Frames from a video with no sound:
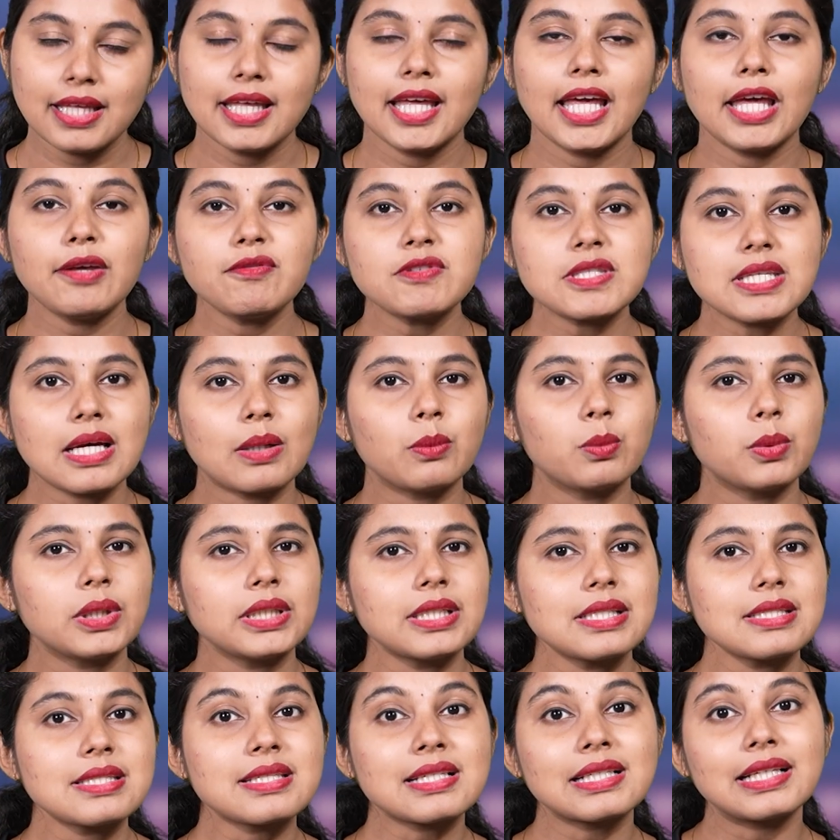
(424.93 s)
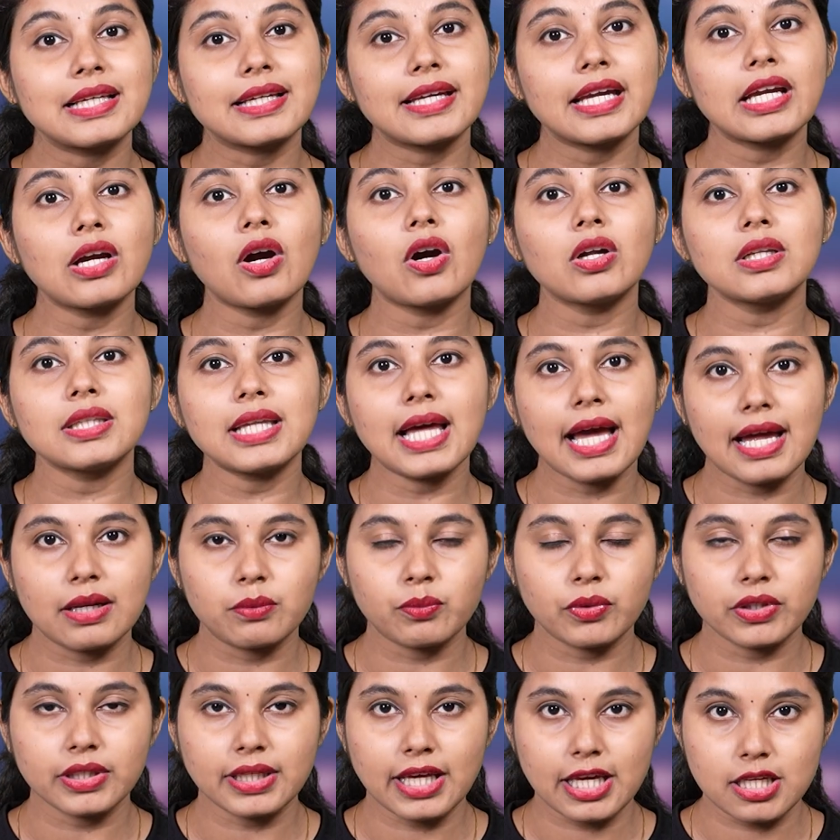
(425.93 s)
If someone is clicking on the
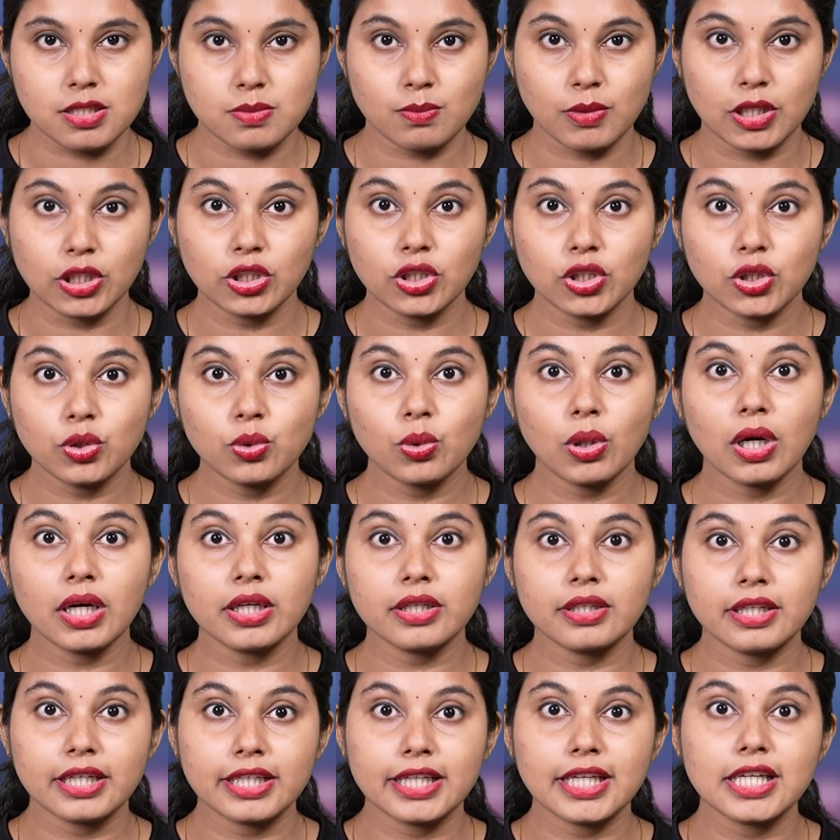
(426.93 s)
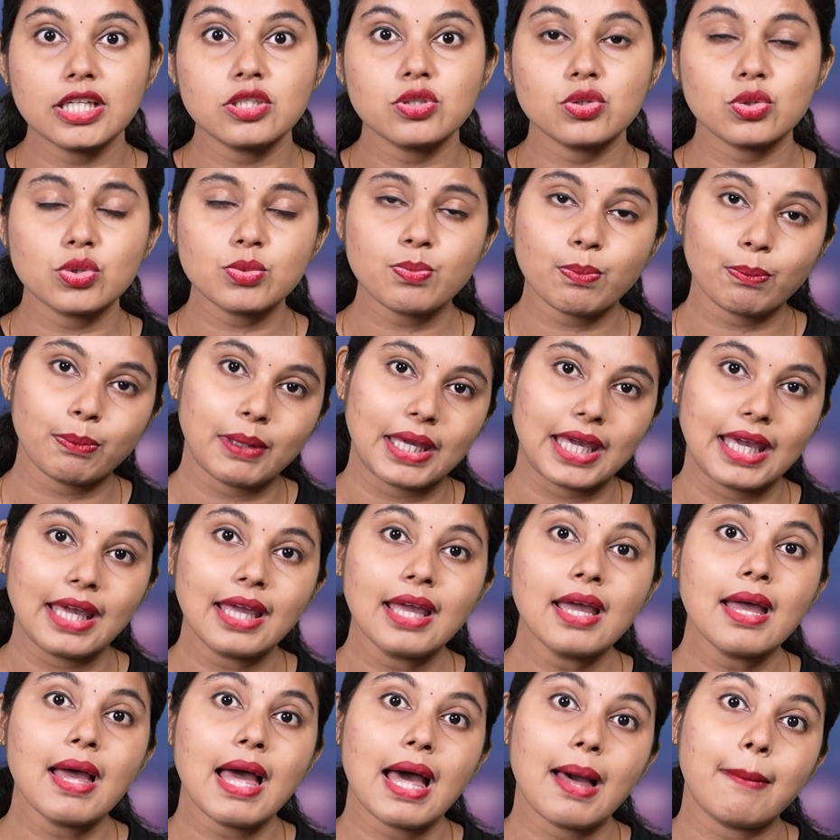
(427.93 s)
advertisement, you are ready to
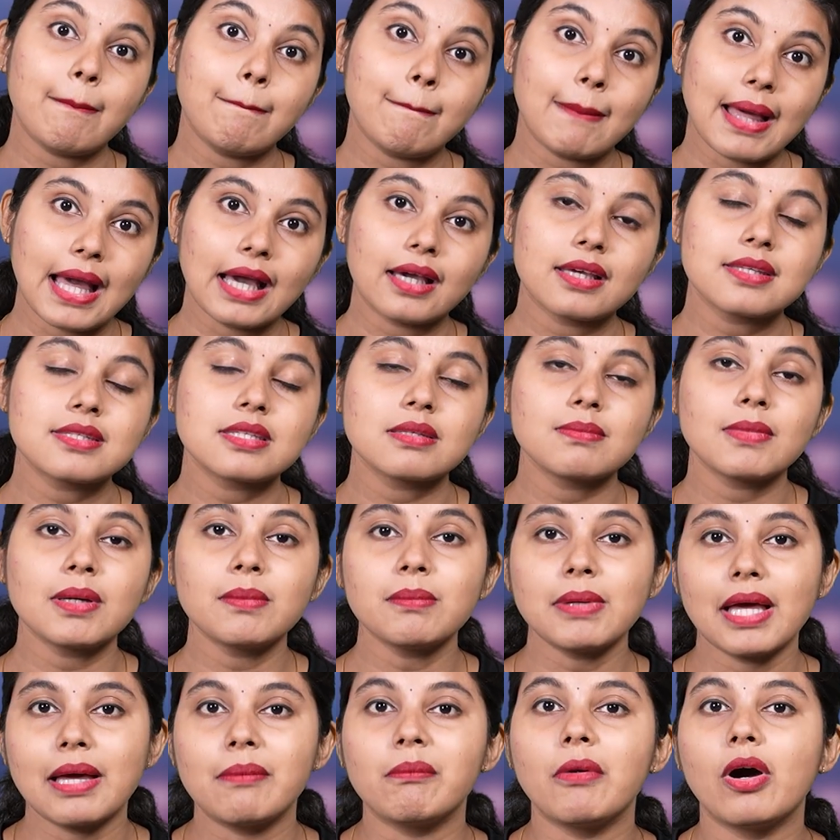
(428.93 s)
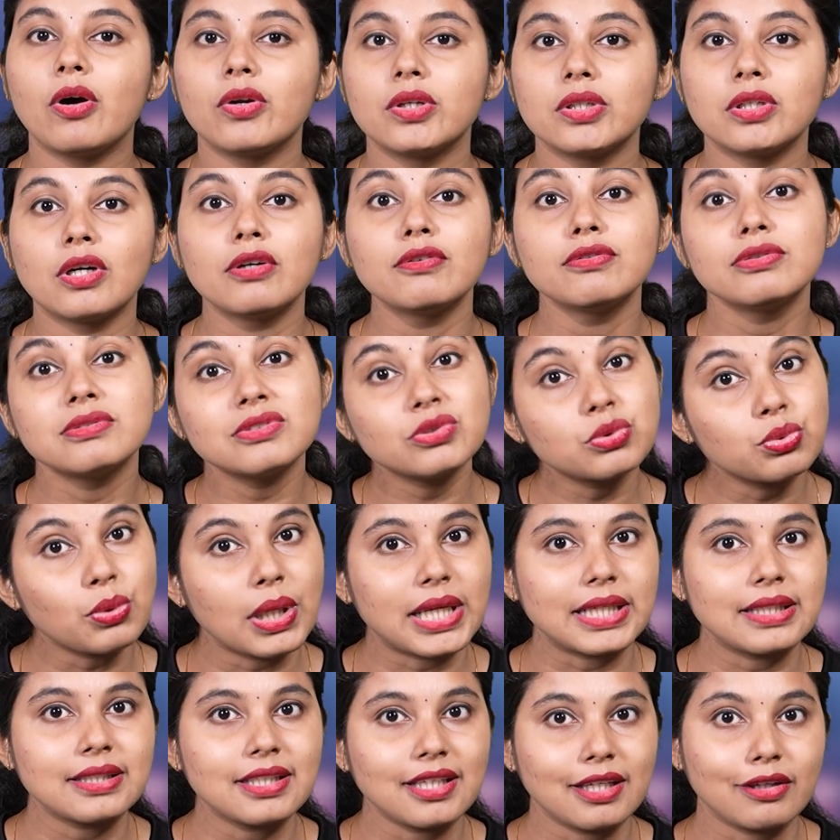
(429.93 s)
pay a maximum amount of
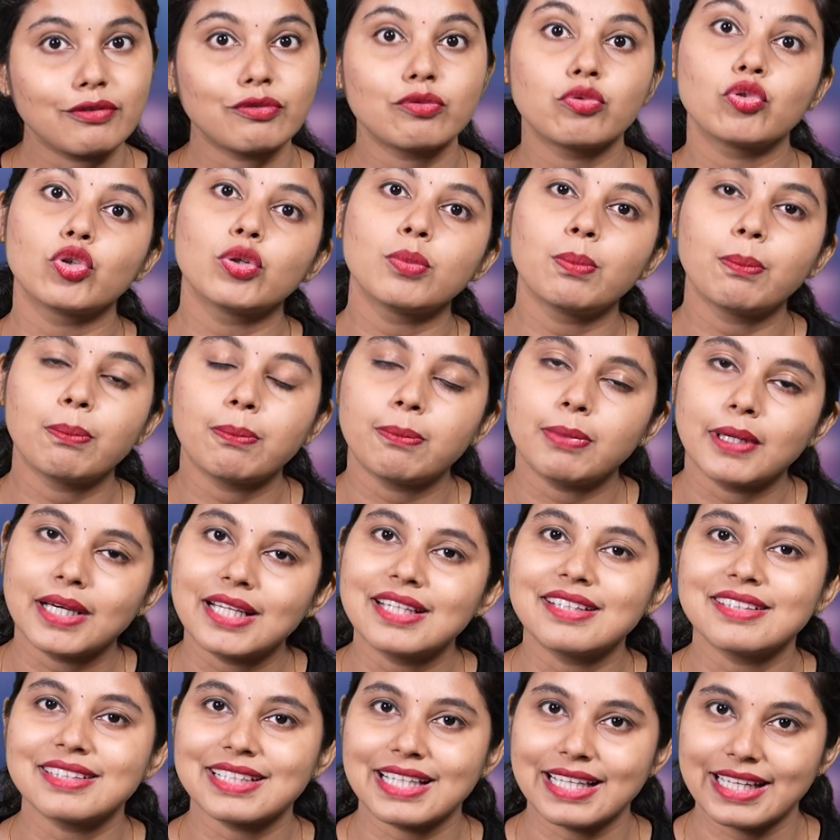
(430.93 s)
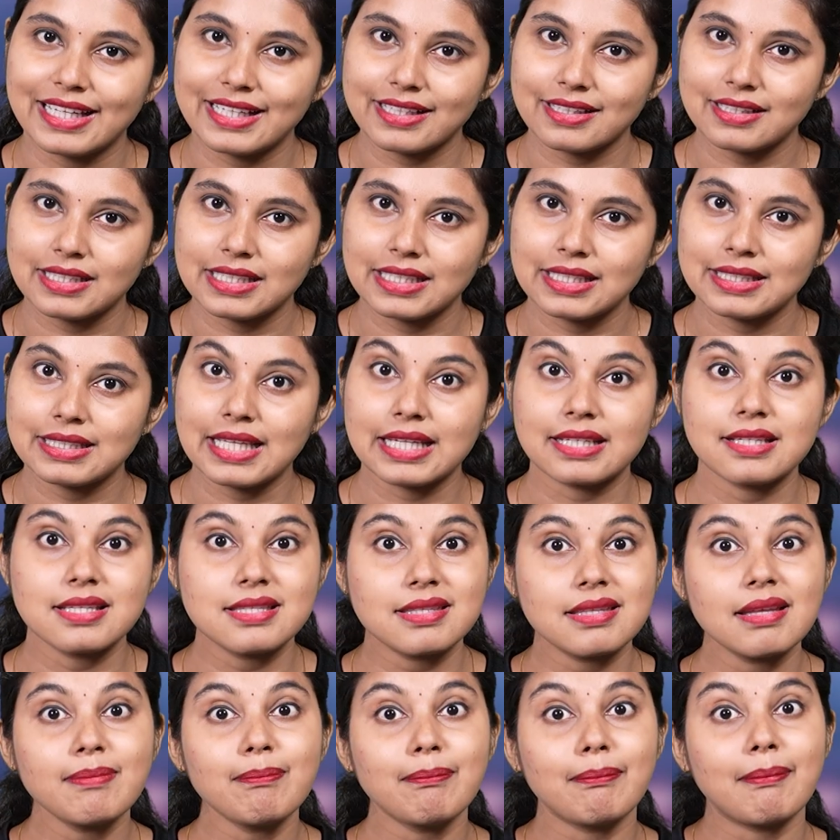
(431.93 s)
20 for per click. That
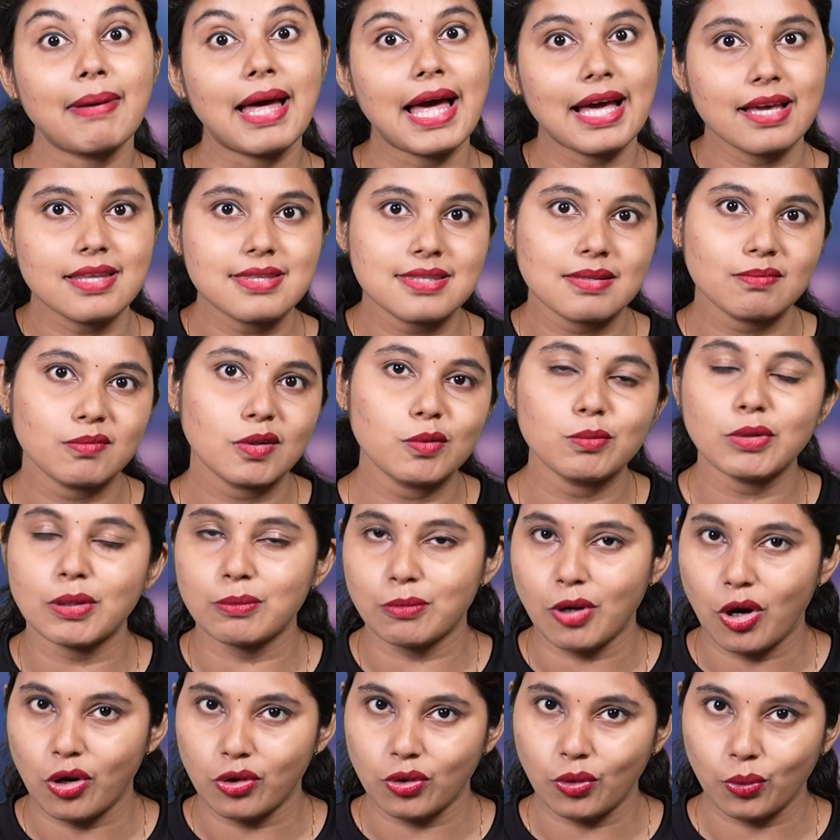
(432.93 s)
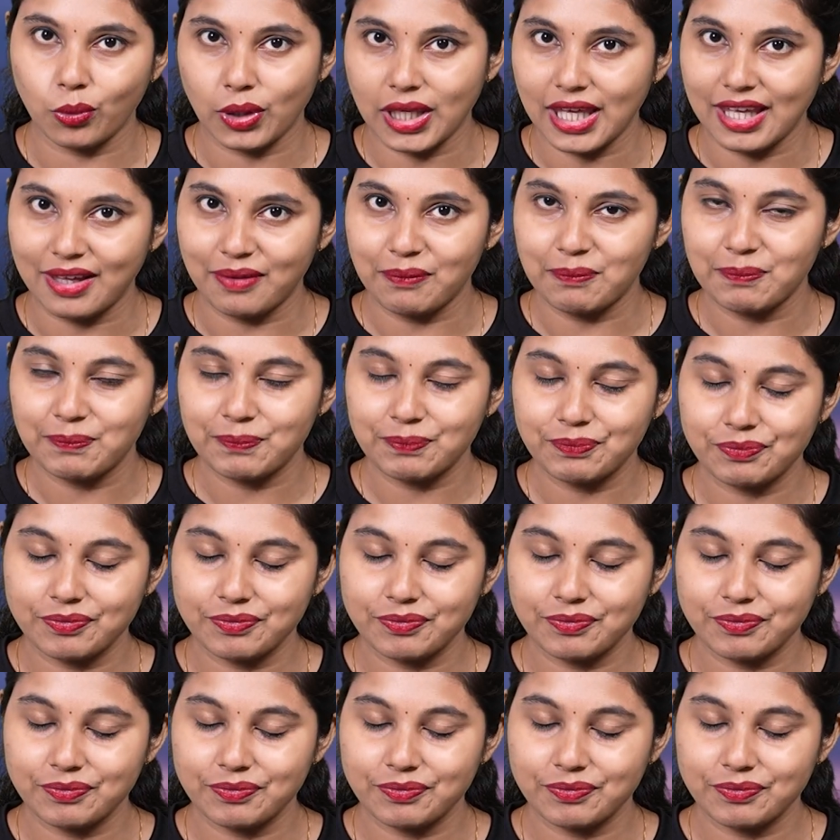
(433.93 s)
is the maximum amount, okay?